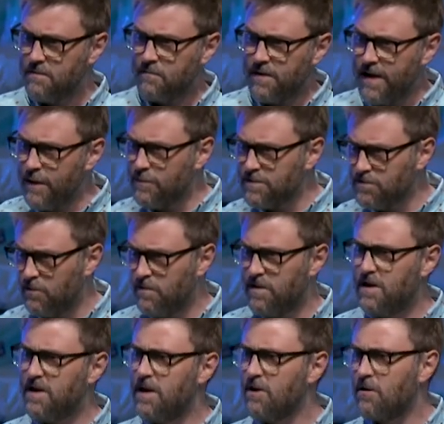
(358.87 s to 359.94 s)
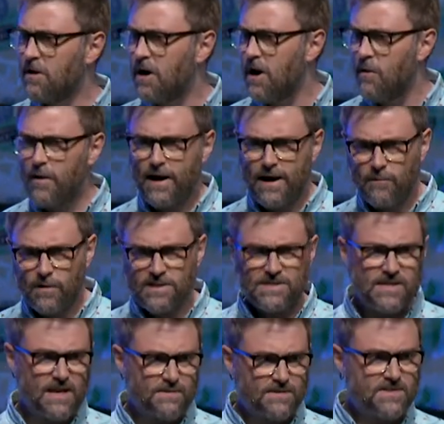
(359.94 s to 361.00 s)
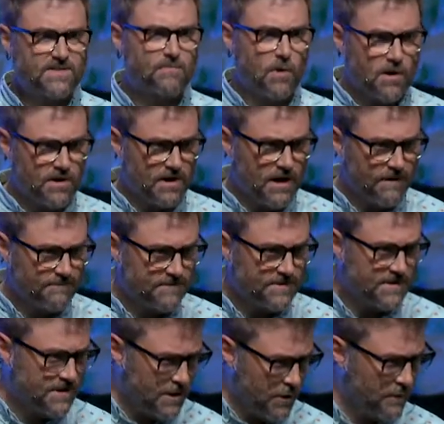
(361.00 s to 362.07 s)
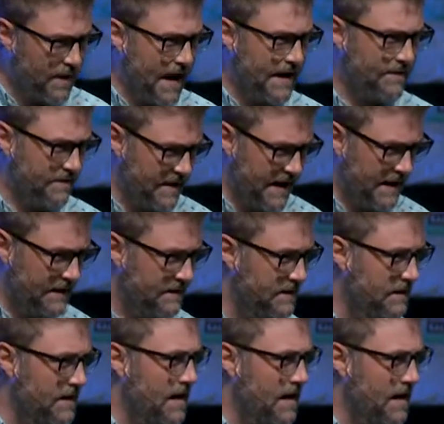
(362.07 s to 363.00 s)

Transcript: but that was only a year ago, and I wasn't even smart enough to know that then.